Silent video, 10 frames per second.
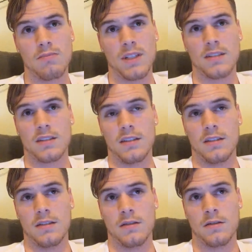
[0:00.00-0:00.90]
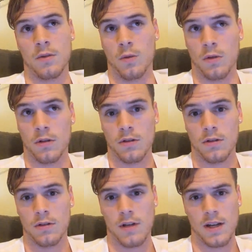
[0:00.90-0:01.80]
basically store
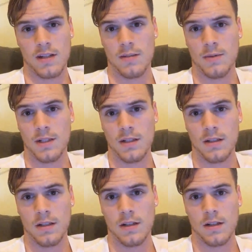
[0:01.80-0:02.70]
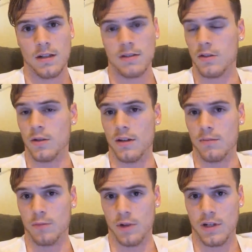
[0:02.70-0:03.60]
ATP. So you'll
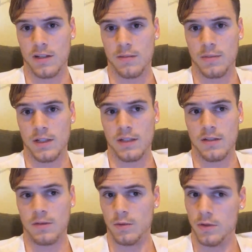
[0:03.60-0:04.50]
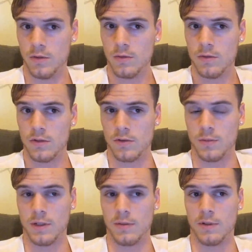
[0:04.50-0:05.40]
have more ATP to use, and you'll
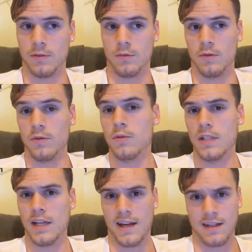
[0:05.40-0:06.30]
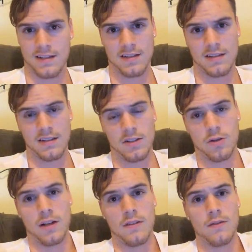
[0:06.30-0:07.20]
be able to do the high intensity
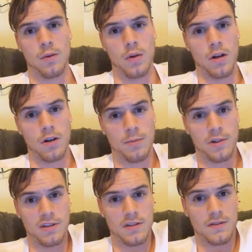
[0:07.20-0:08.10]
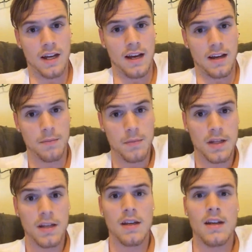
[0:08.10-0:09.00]
training for longer periods of time
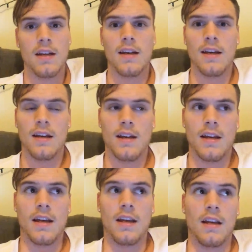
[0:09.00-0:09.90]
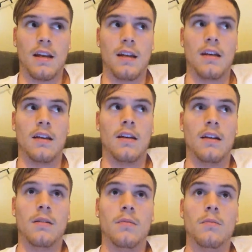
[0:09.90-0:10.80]
and